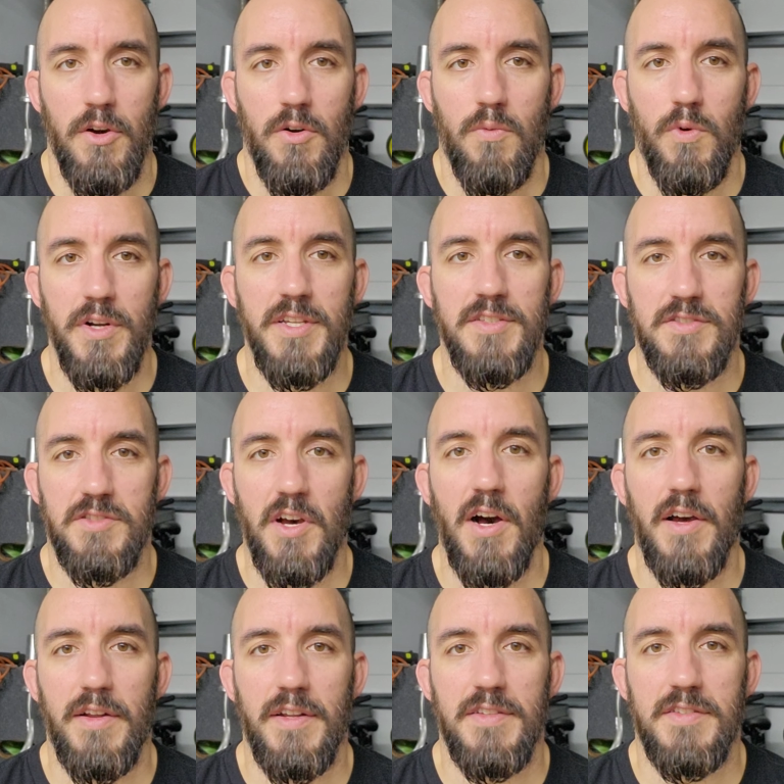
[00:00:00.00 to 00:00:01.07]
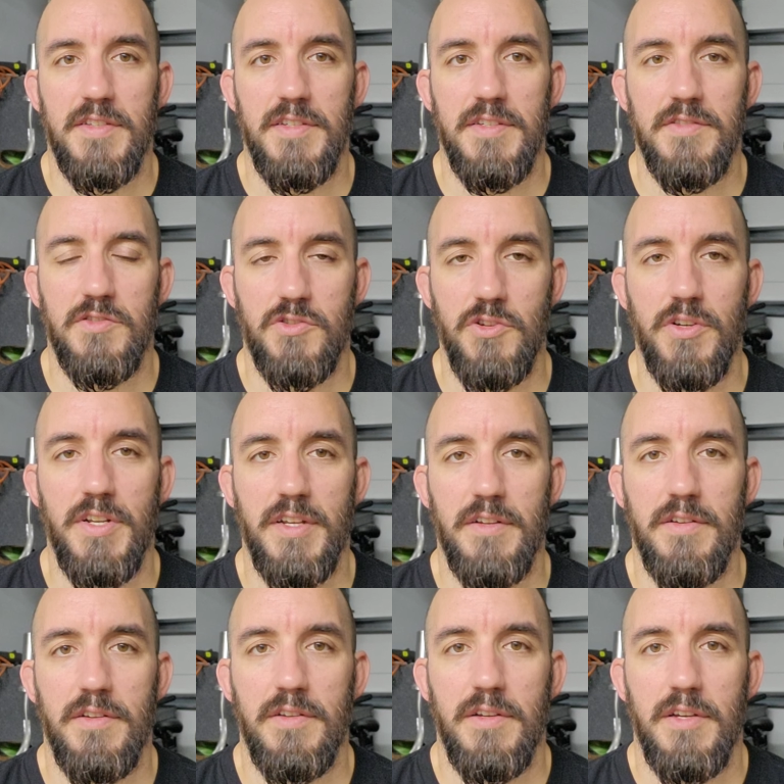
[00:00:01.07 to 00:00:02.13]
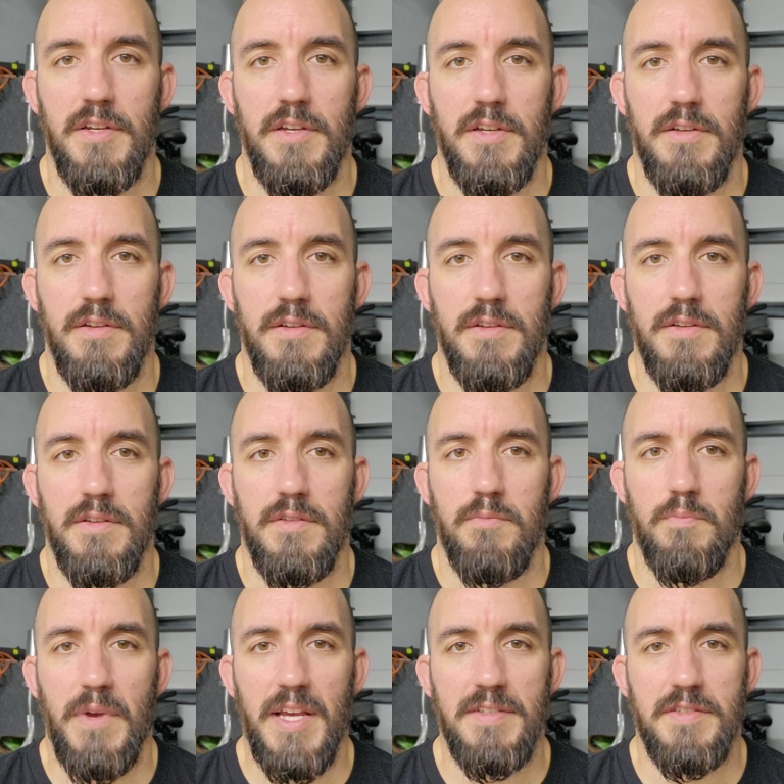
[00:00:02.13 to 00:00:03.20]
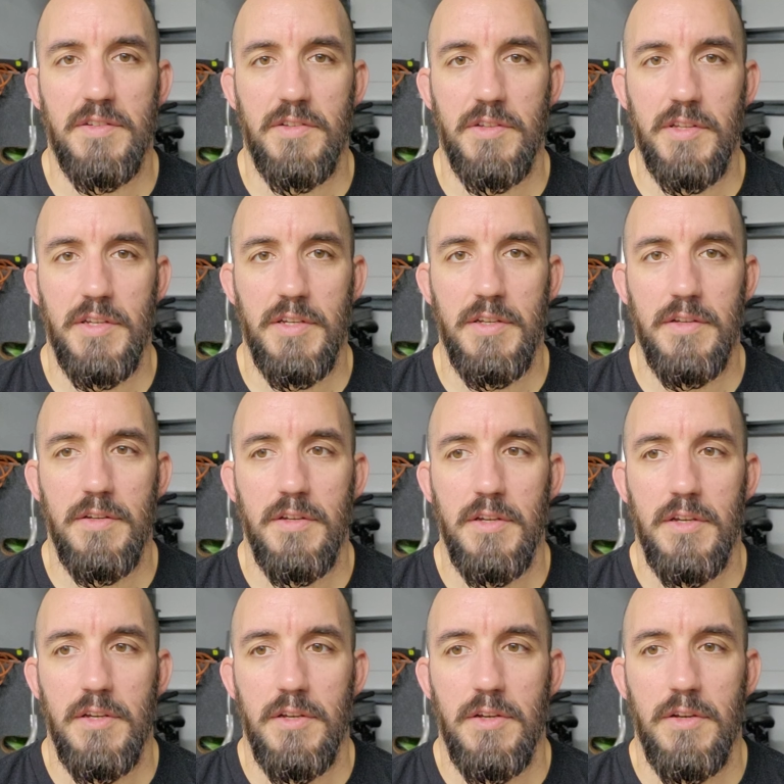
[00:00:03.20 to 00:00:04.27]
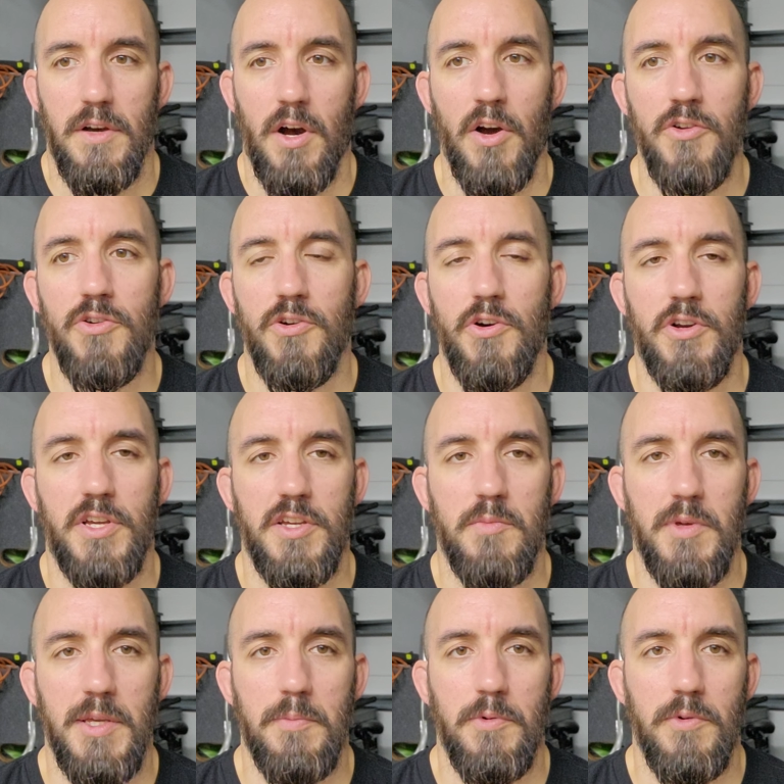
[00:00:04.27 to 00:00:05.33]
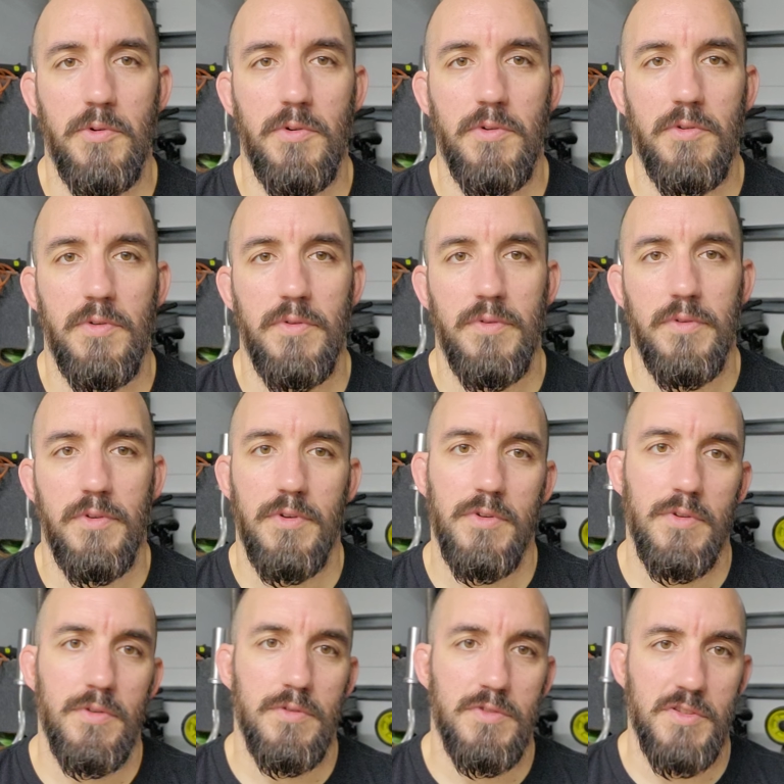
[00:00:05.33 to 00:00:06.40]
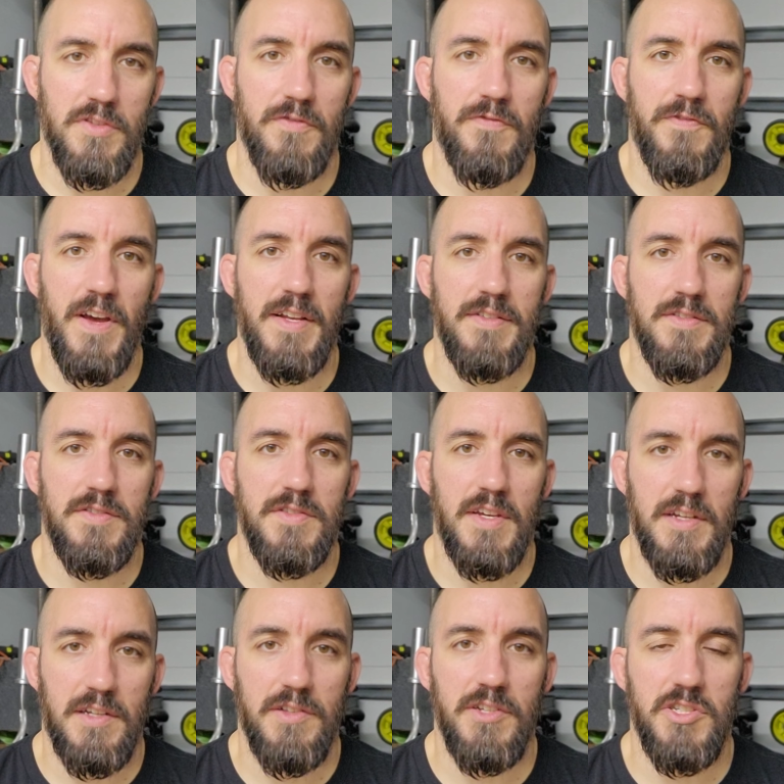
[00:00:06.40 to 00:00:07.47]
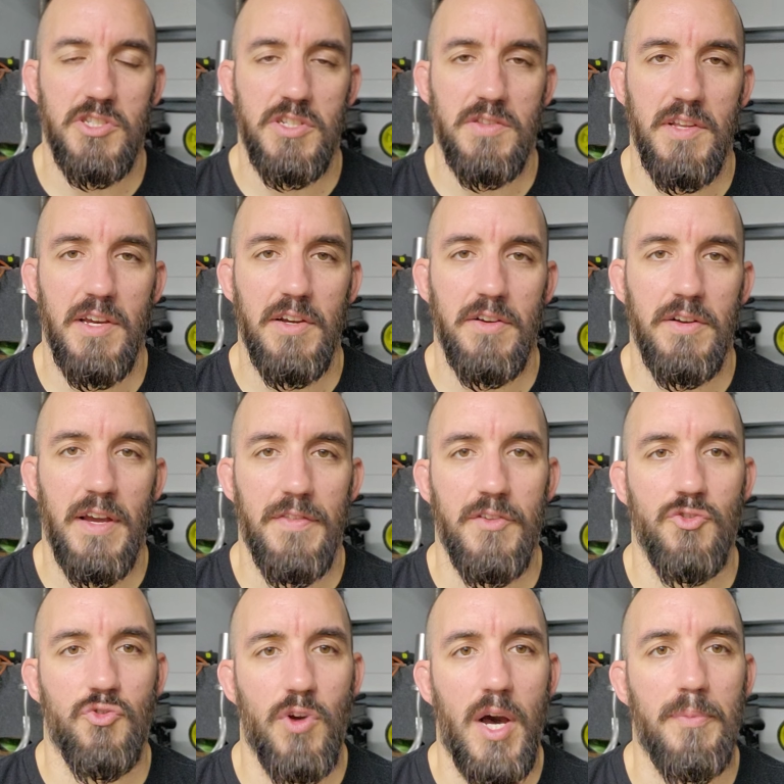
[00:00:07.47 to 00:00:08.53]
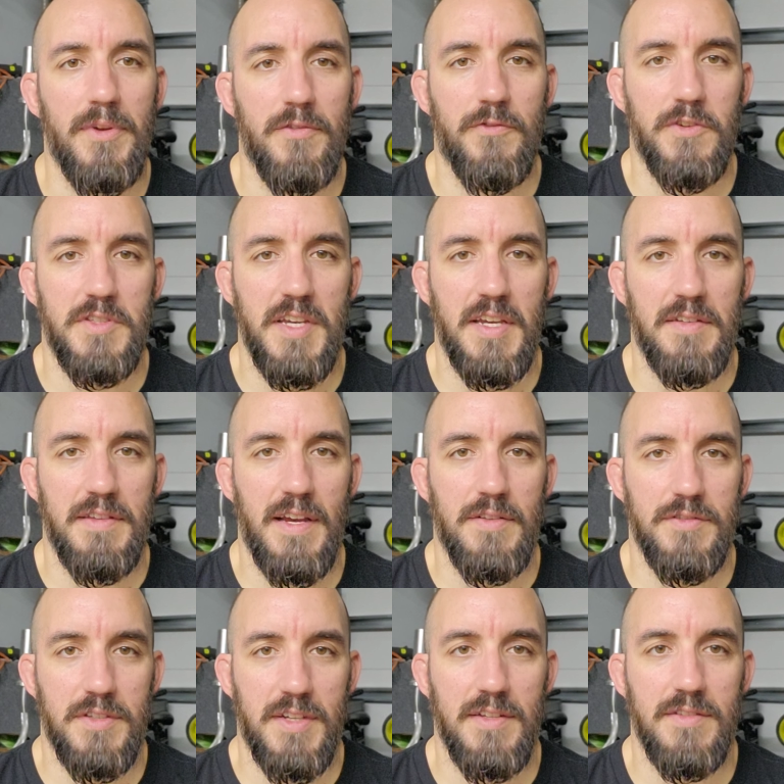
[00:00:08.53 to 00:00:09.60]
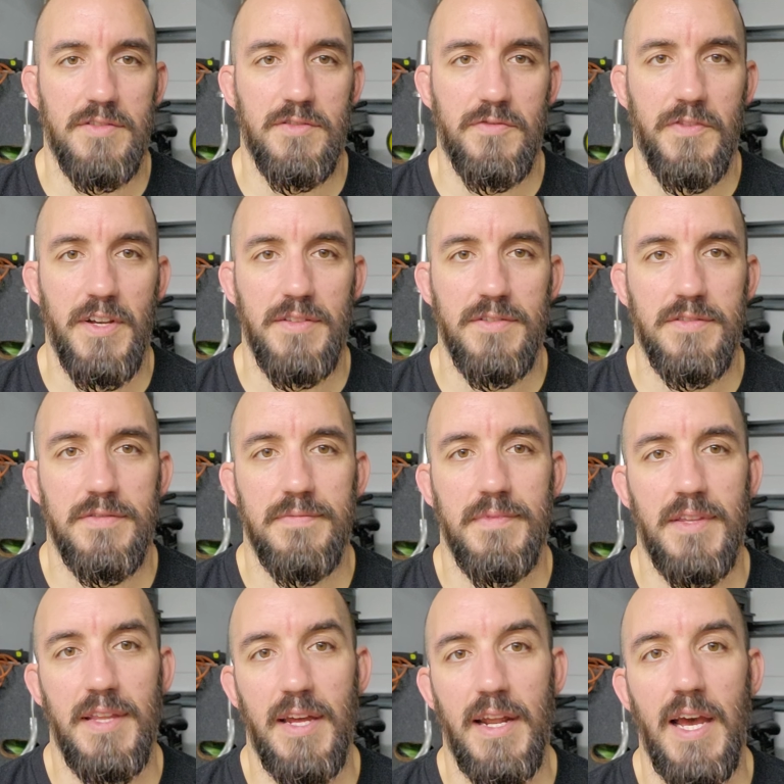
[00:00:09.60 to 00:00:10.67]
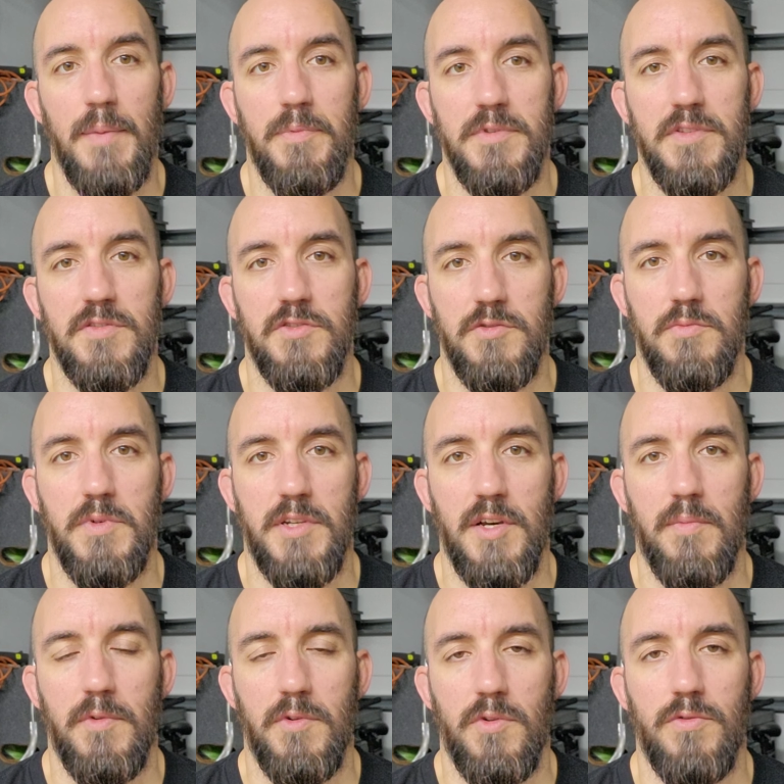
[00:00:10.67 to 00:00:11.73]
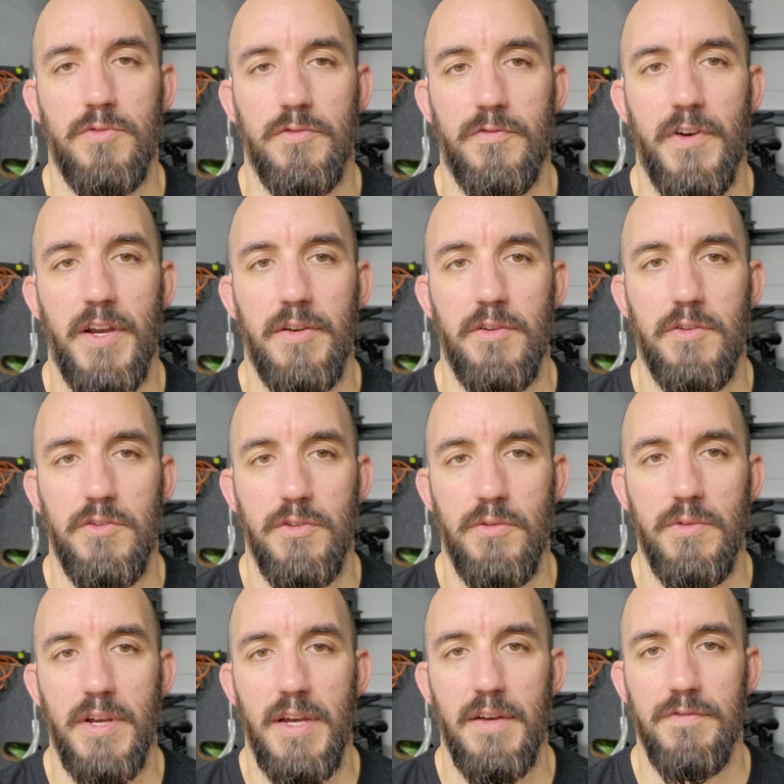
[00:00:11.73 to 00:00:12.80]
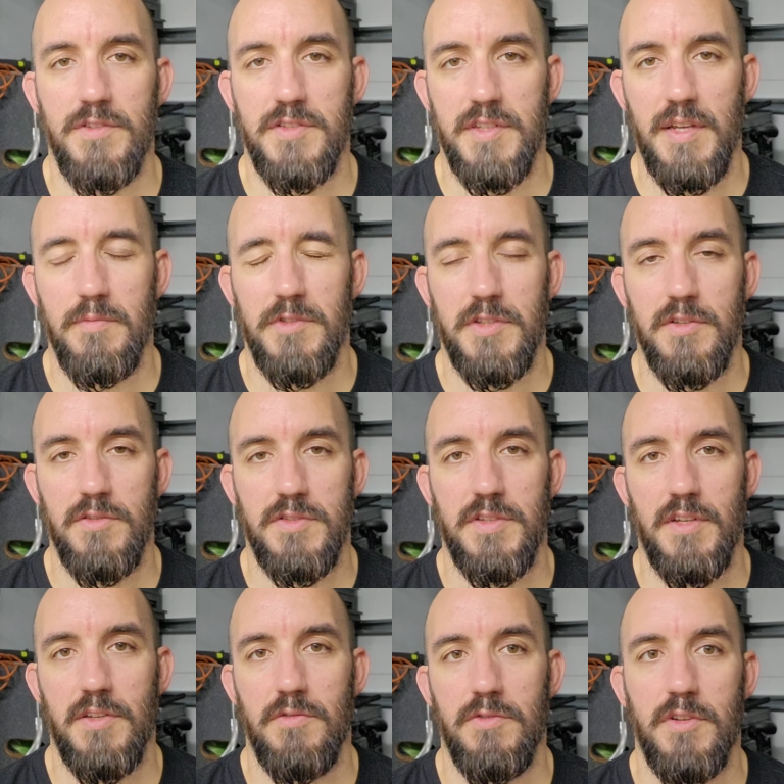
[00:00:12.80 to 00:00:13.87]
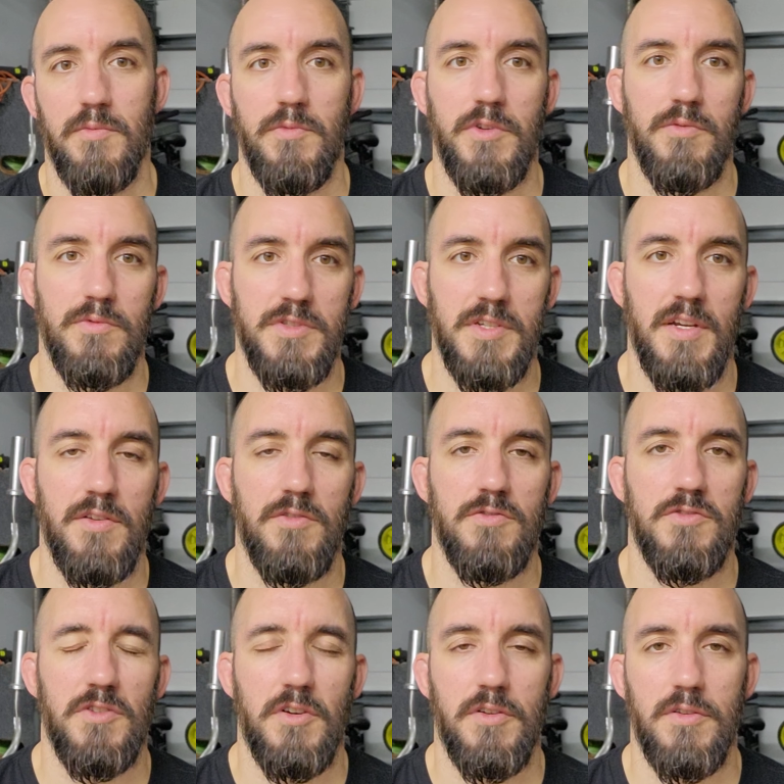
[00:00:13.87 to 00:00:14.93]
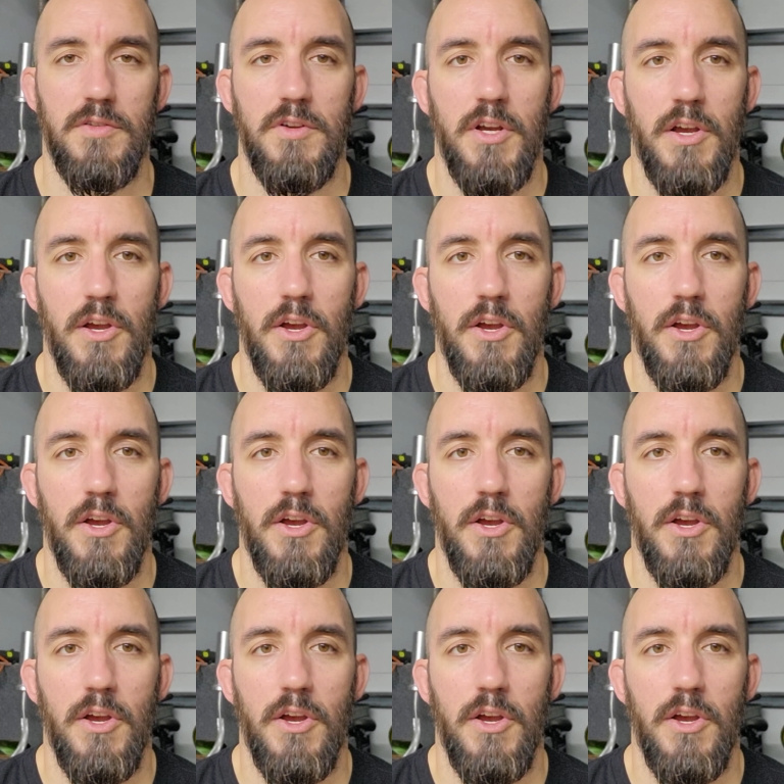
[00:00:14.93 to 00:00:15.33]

What he's done is he's good at basically underhooking people to the fence and clinching there and then dropping for takedowns against the fence. And that happens as you become an older fighter. You don't have the same skill set you did when you were 10 years younger